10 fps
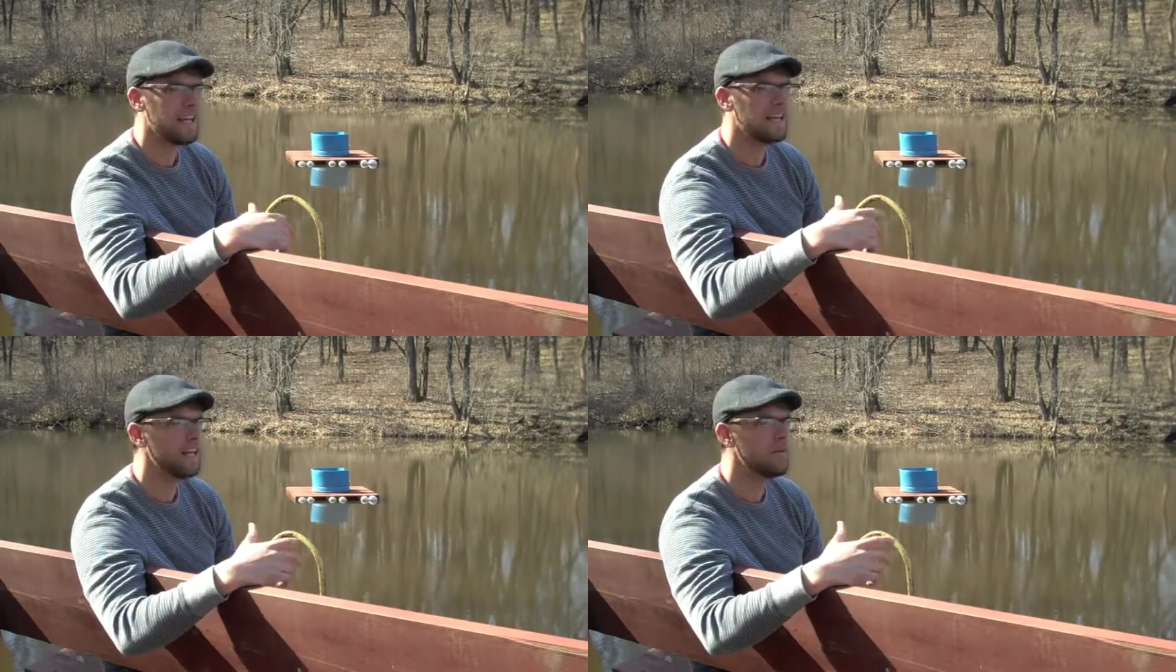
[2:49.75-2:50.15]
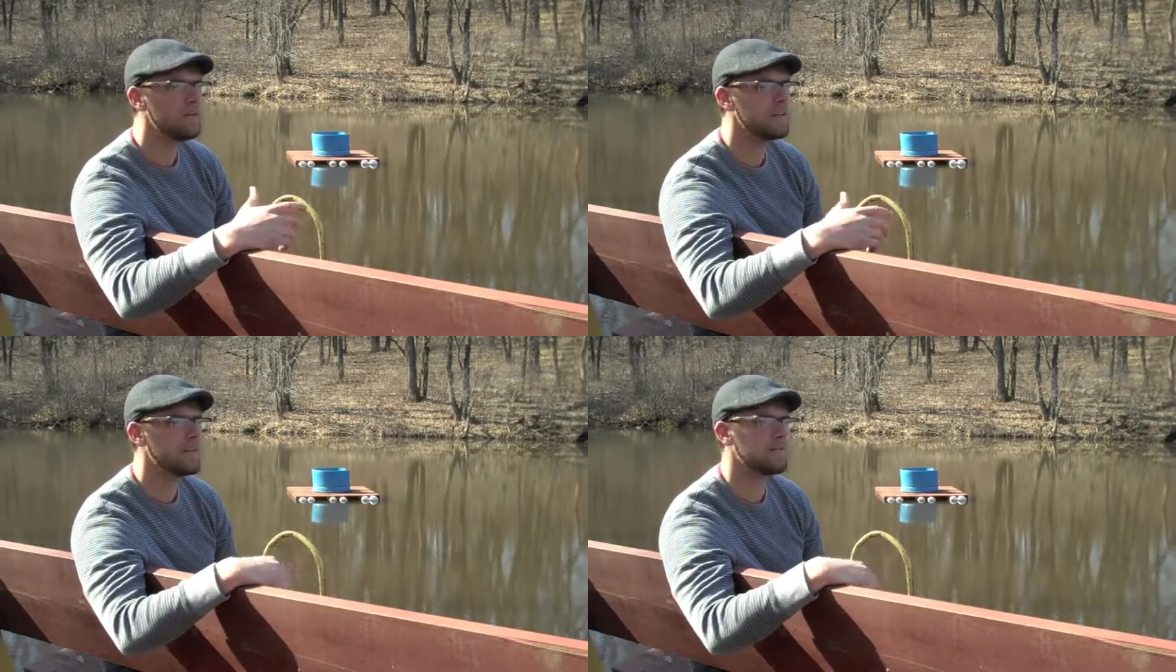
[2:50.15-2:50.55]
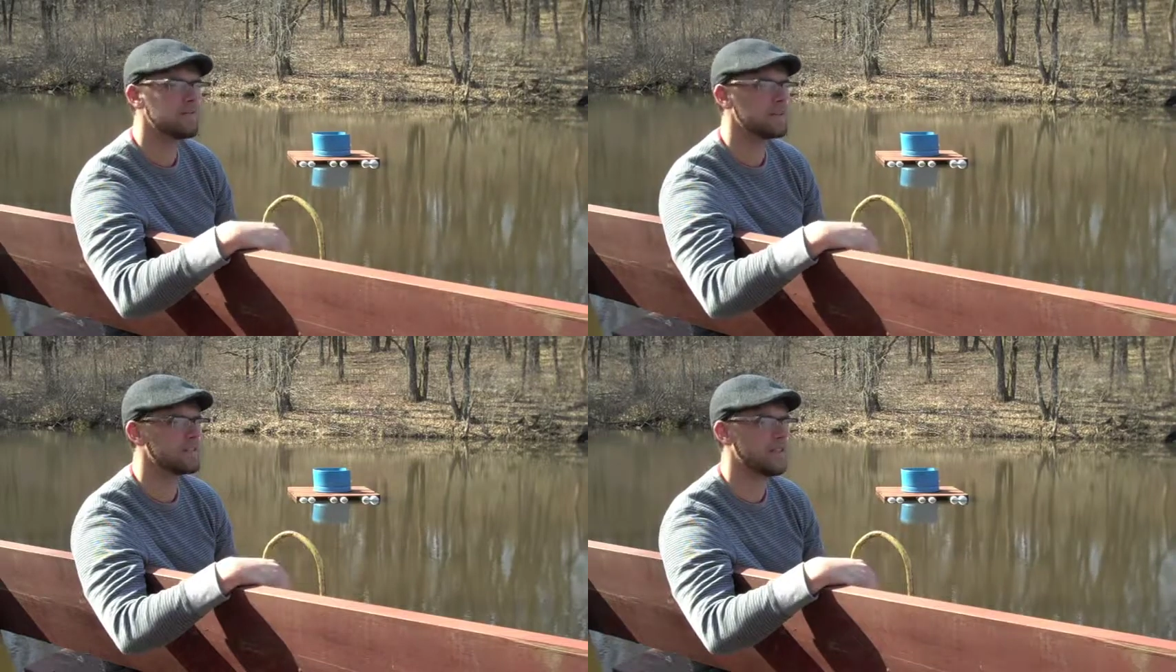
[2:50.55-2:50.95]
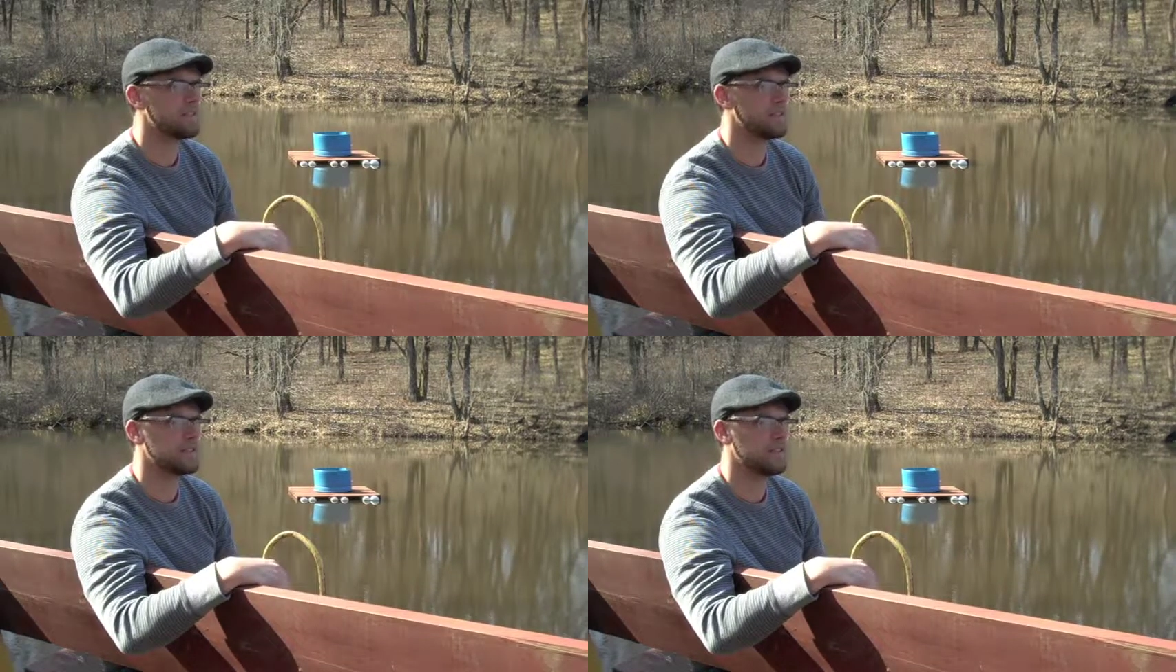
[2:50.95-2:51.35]
and he would never miss an
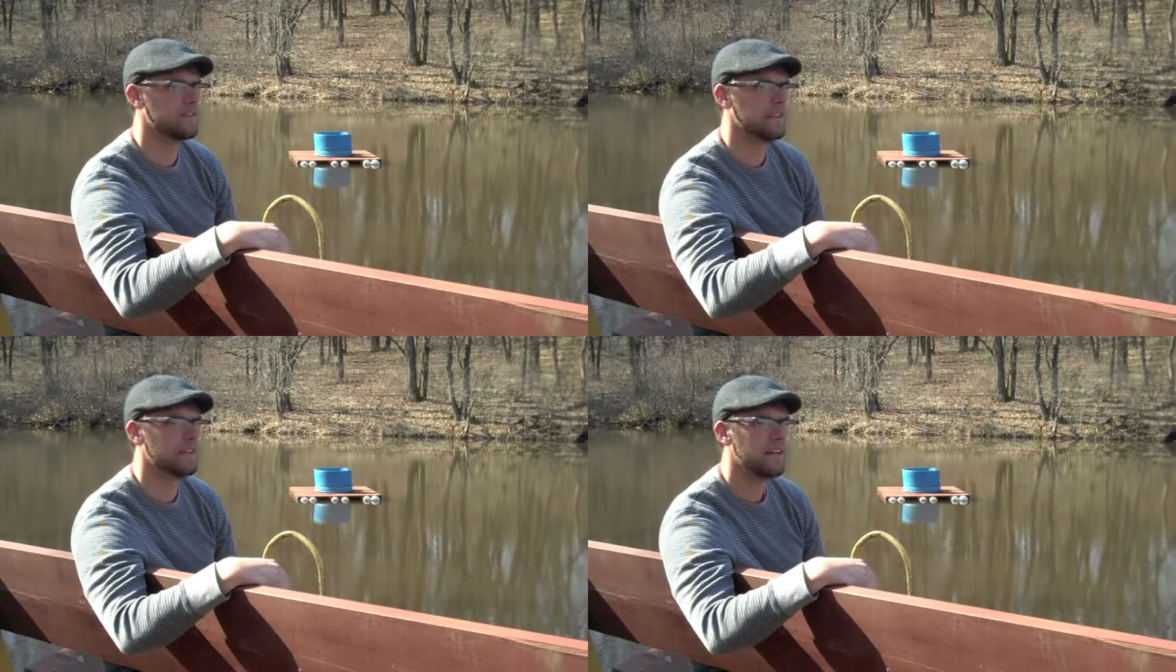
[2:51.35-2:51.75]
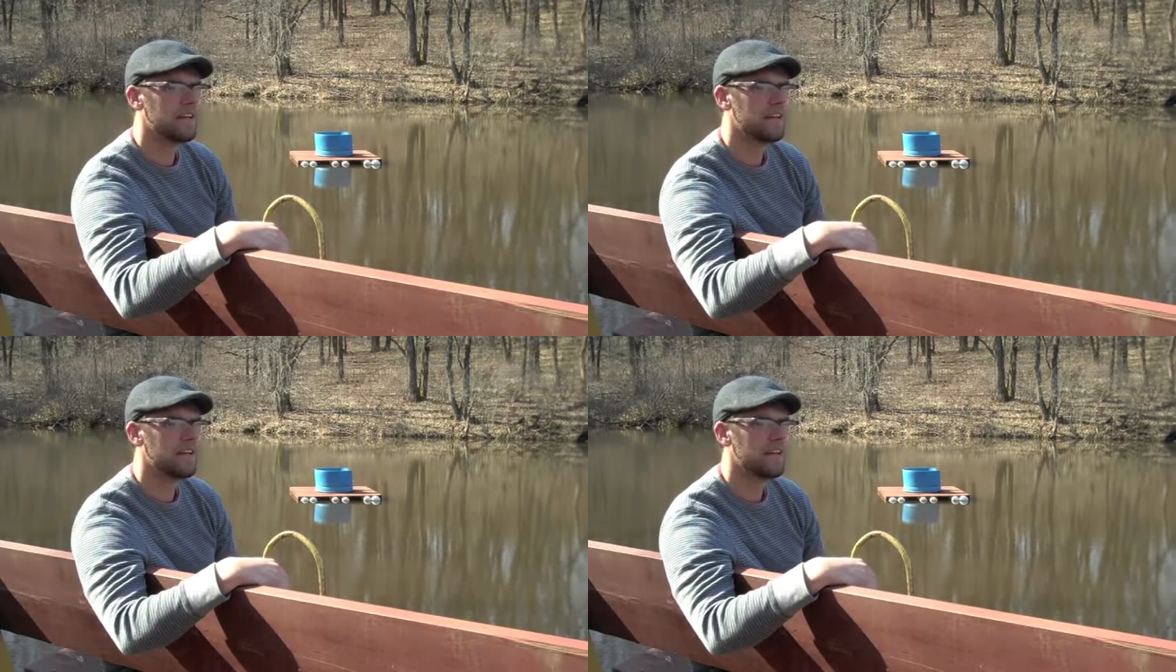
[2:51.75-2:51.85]
opportunity